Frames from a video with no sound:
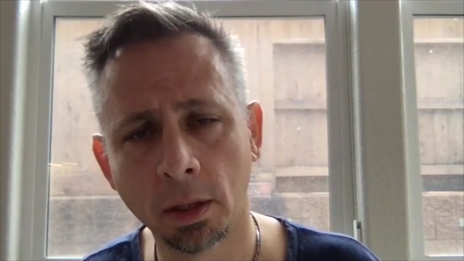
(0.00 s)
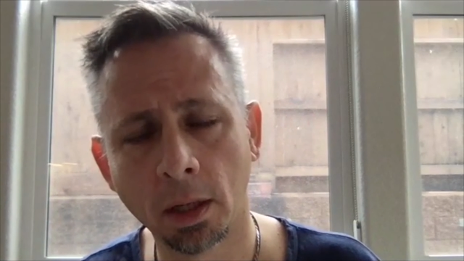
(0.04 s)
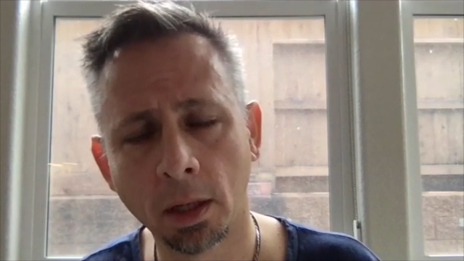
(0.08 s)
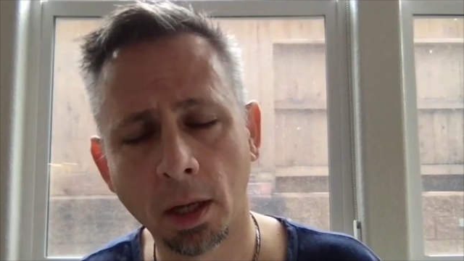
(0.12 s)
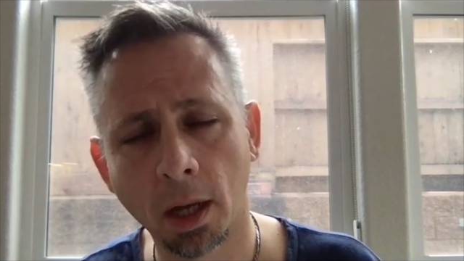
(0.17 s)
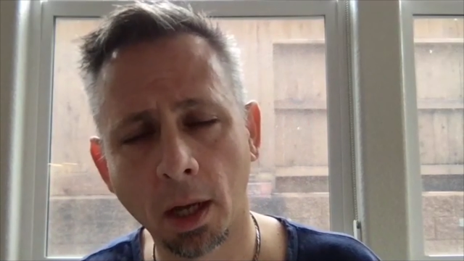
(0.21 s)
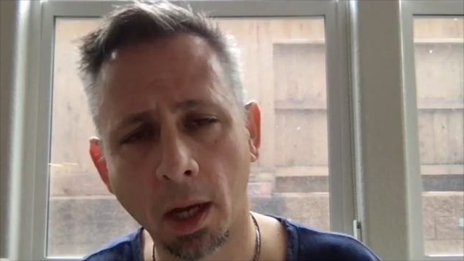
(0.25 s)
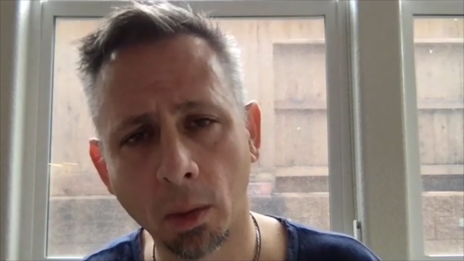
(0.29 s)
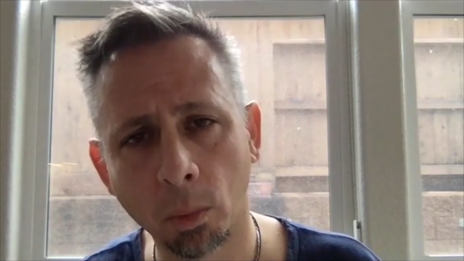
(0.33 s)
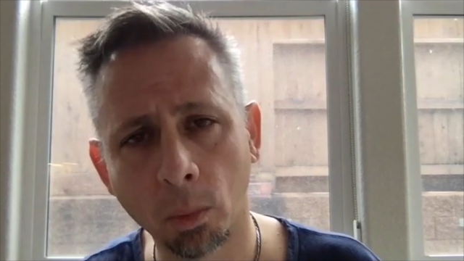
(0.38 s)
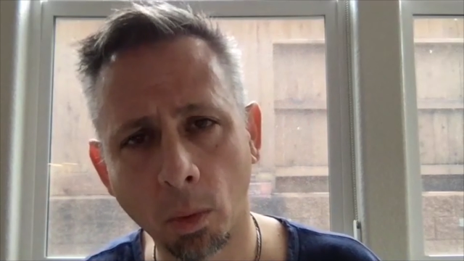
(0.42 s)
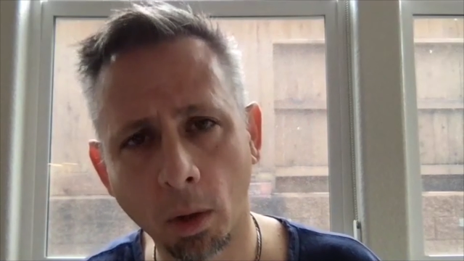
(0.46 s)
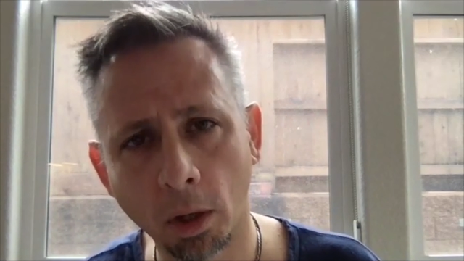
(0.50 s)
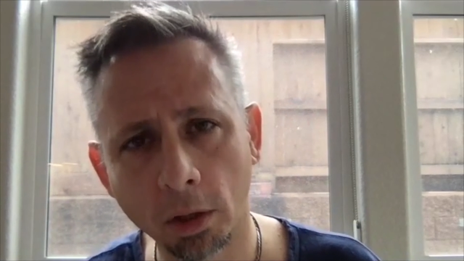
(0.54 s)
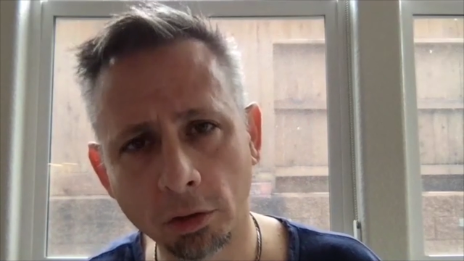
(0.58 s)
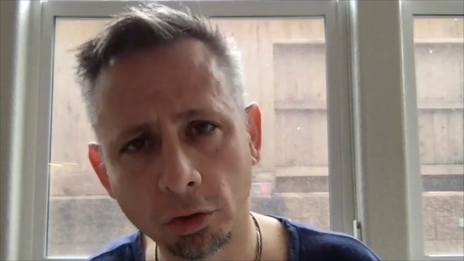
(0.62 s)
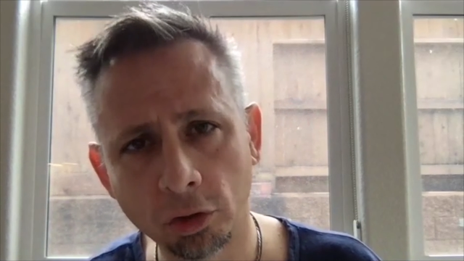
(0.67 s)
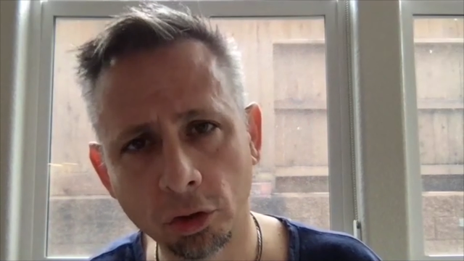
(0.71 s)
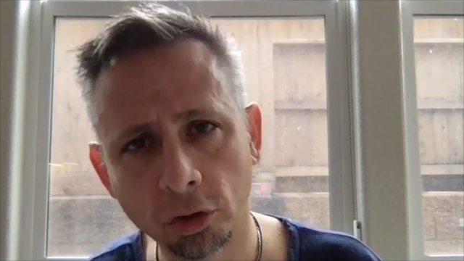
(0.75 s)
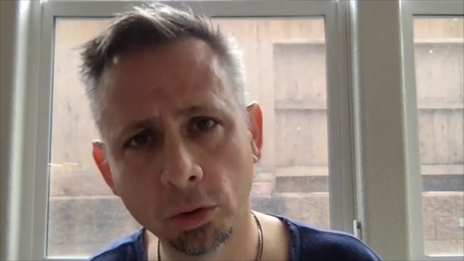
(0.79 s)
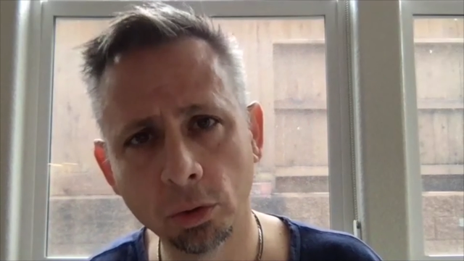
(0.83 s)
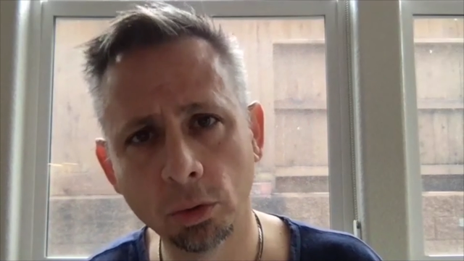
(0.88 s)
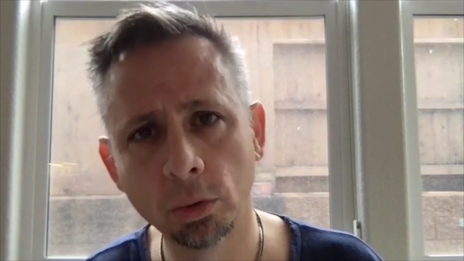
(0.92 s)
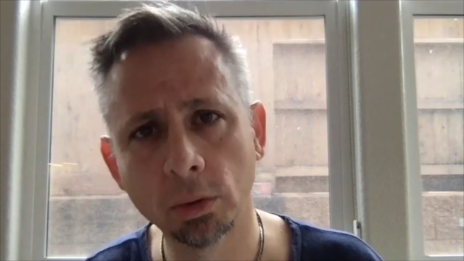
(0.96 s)
I want
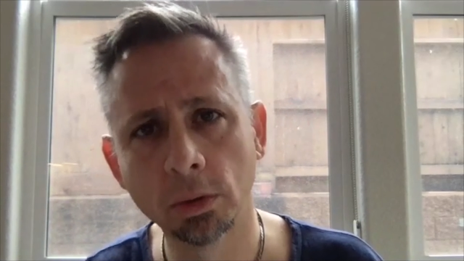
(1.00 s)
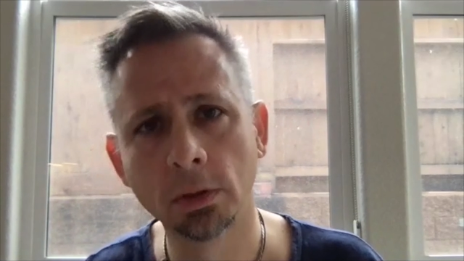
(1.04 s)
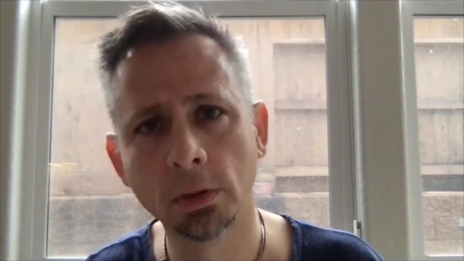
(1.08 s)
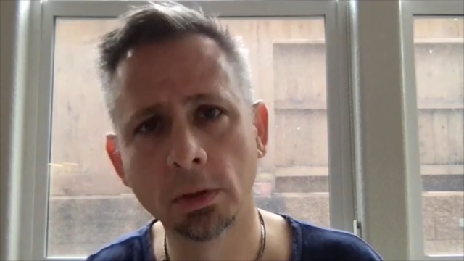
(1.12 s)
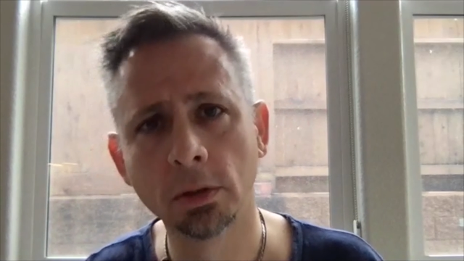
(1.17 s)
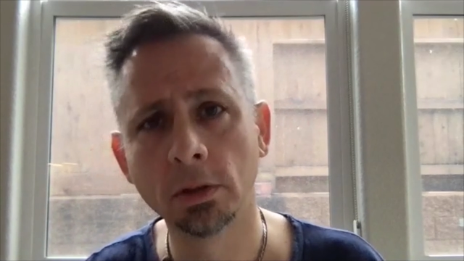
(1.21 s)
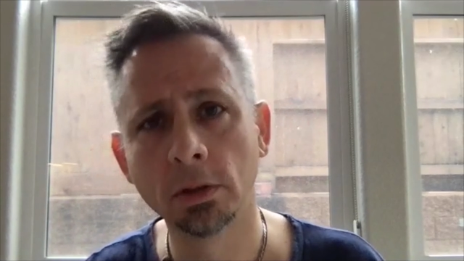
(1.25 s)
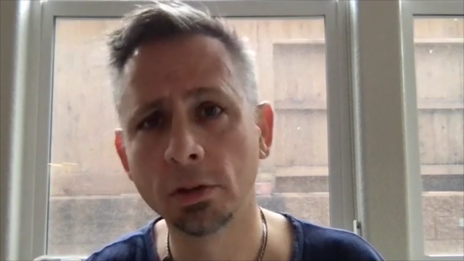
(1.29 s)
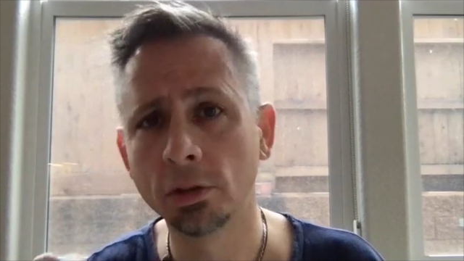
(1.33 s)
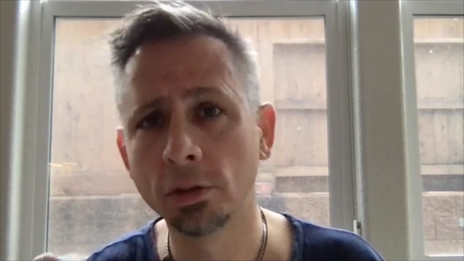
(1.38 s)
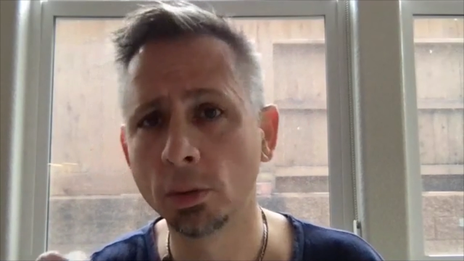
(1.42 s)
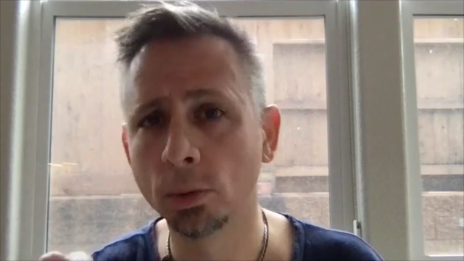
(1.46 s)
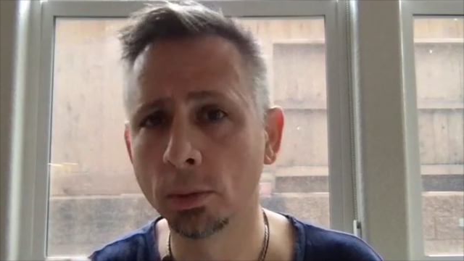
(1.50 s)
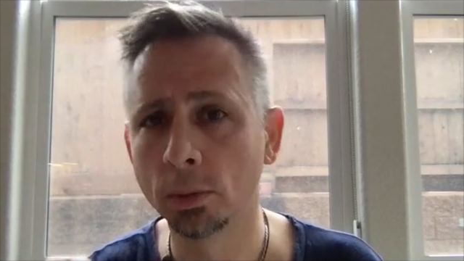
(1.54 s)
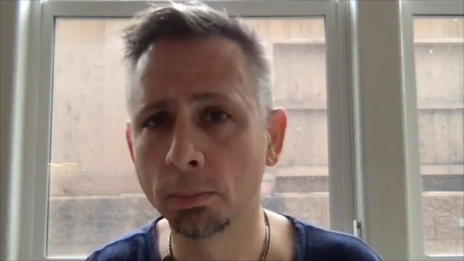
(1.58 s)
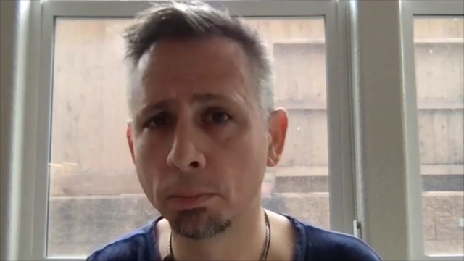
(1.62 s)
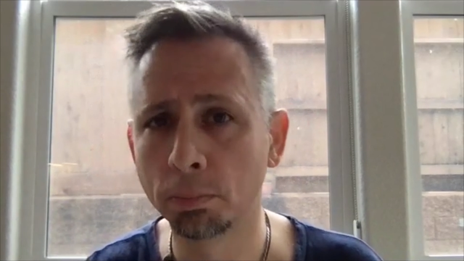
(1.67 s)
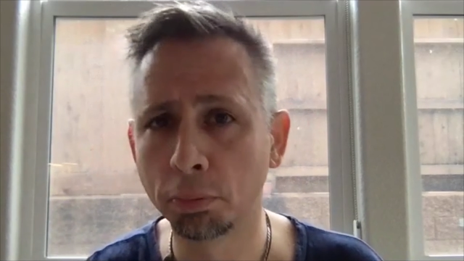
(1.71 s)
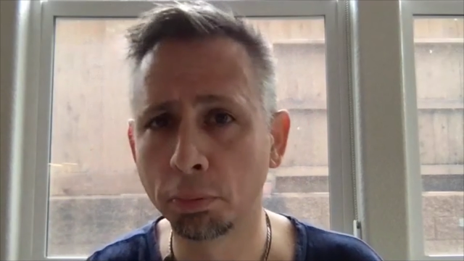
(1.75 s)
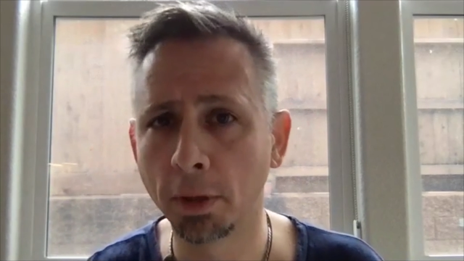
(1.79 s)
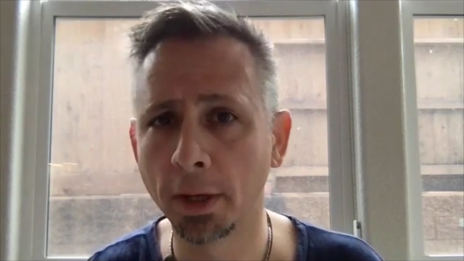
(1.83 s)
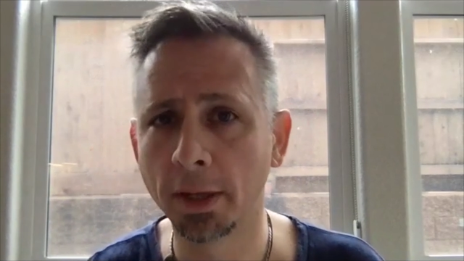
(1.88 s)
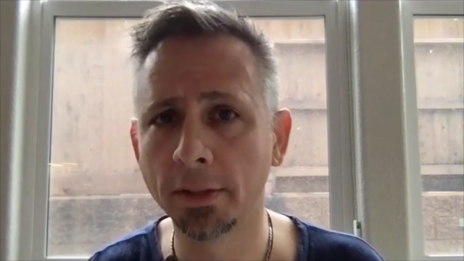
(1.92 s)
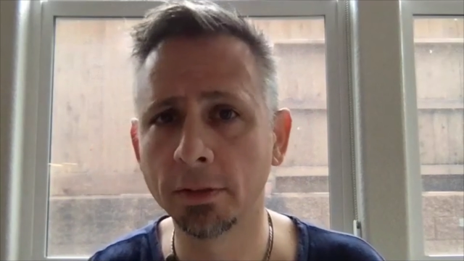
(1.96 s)
you to
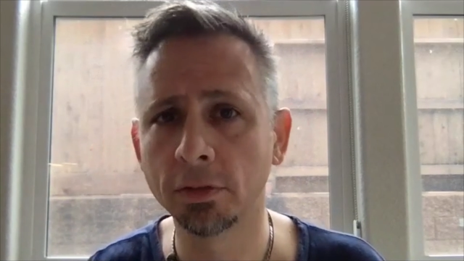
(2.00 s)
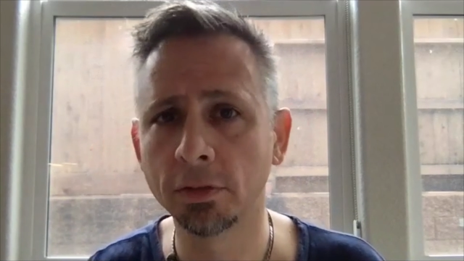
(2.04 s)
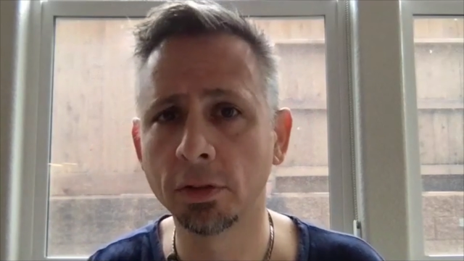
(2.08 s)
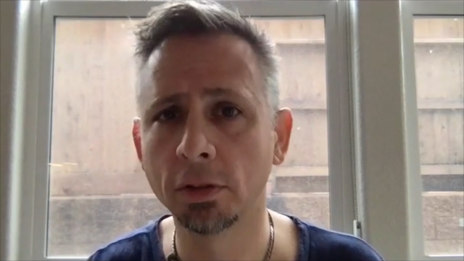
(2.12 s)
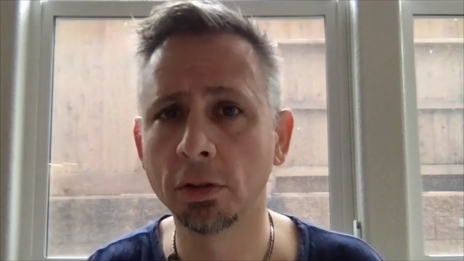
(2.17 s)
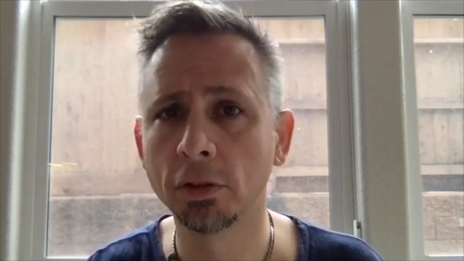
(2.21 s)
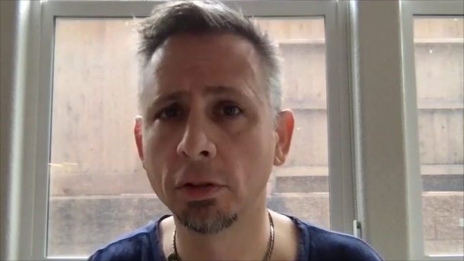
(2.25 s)
embrace